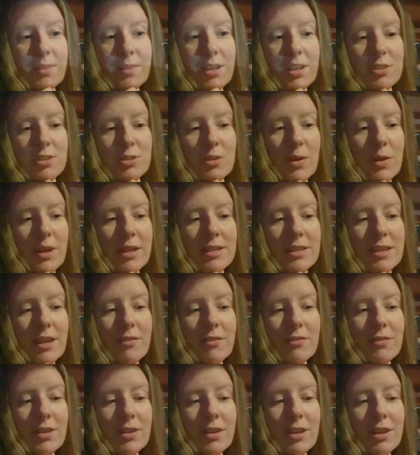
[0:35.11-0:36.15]
So I
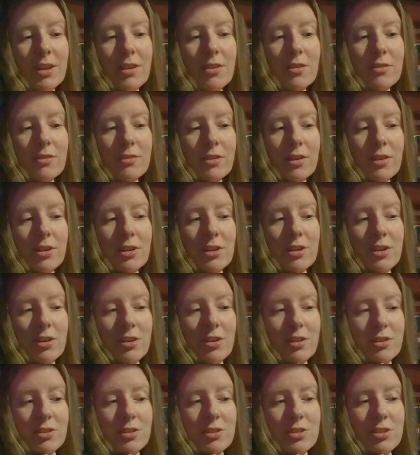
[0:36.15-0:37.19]
definitely
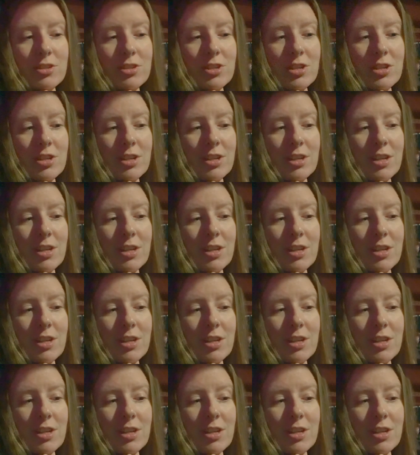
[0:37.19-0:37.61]
overindulged.